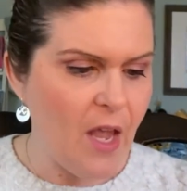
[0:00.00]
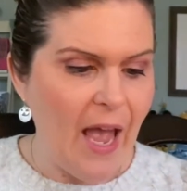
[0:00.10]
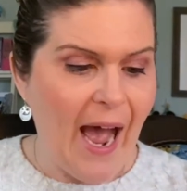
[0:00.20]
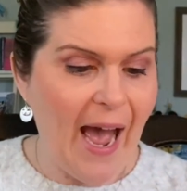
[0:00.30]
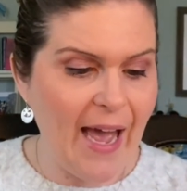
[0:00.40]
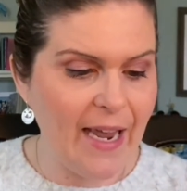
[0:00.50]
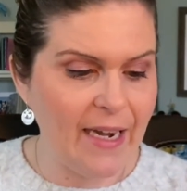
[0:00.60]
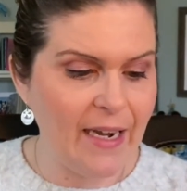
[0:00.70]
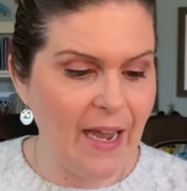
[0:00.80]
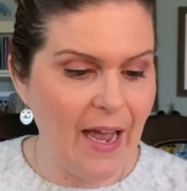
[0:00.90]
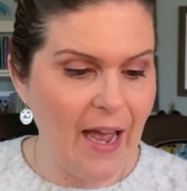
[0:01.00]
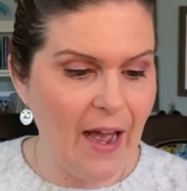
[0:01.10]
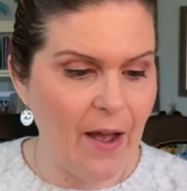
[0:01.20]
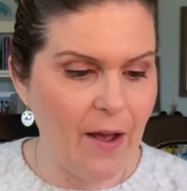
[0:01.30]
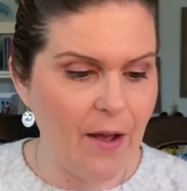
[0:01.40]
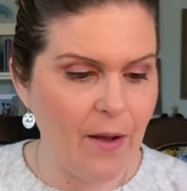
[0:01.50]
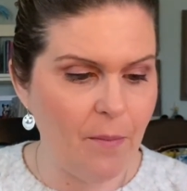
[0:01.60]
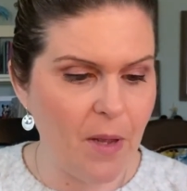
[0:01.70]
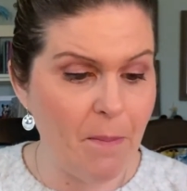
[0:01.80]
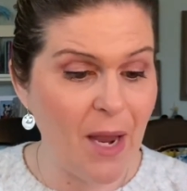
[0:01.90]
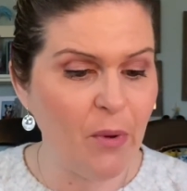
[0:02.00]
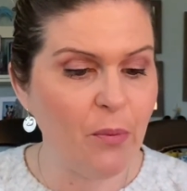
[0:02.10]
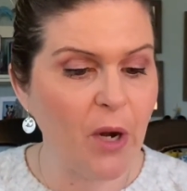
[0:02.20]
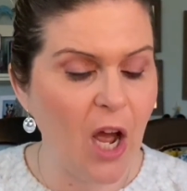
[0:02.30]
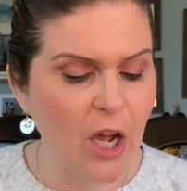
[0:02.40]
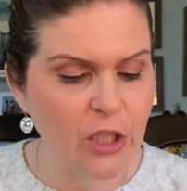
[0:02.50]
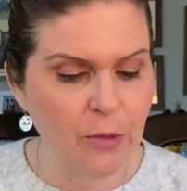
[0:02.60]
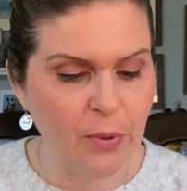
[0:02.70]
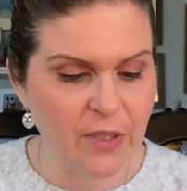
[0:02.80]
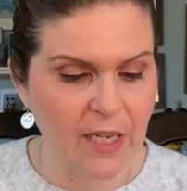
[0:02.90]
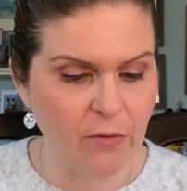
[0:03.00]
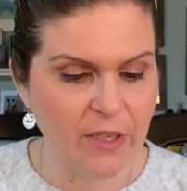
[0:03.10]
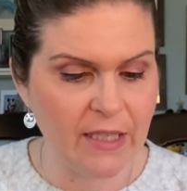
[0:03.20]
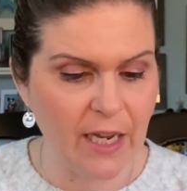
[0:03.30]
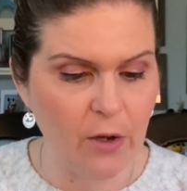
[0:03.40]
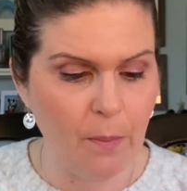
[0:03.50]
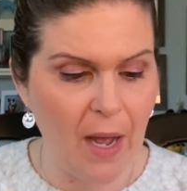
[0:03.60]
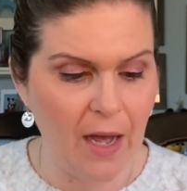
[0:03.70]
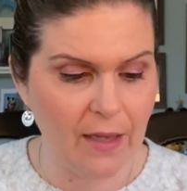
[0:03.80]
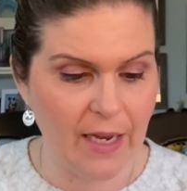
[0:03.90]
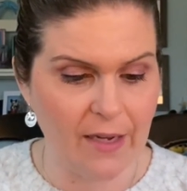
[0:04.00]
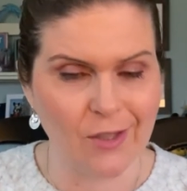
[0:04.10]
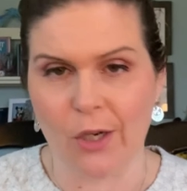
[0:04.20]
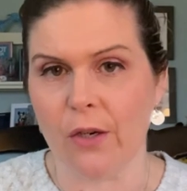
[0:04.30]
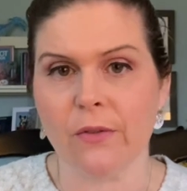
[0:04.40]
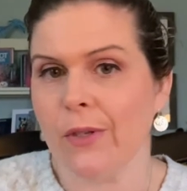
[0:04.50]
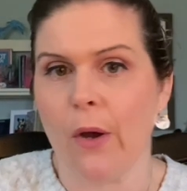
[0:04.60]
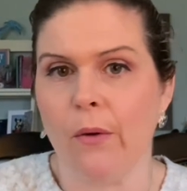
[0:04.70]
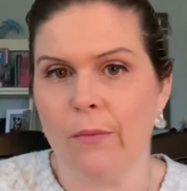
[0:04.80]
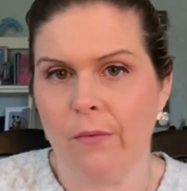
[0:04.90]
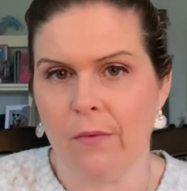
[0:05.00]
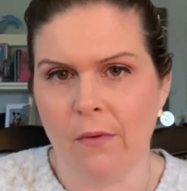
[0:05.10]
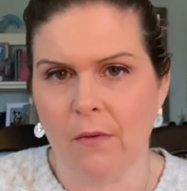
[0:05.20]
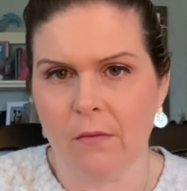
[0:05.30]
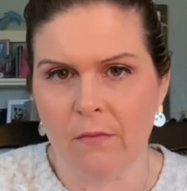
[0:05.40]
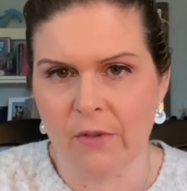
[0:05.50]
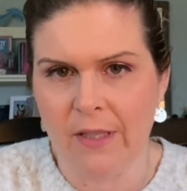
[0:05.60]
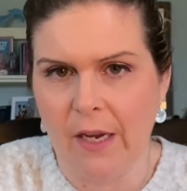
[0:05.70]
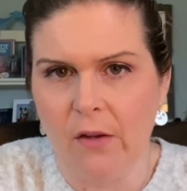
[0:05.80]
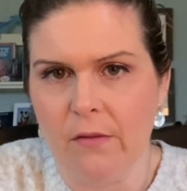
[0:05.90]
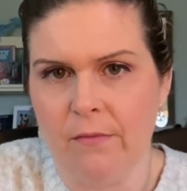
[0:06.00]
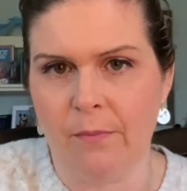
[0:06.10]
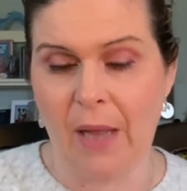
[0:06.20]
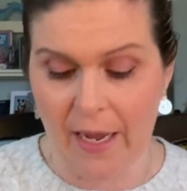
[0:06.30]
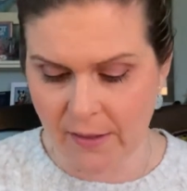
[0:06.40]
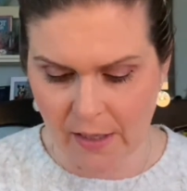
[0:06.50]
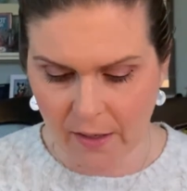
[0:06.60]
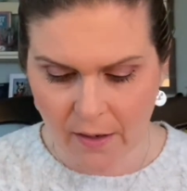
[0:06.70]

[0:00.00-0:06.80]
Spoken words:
and made with 100% recycled polyester, so recycled plastic.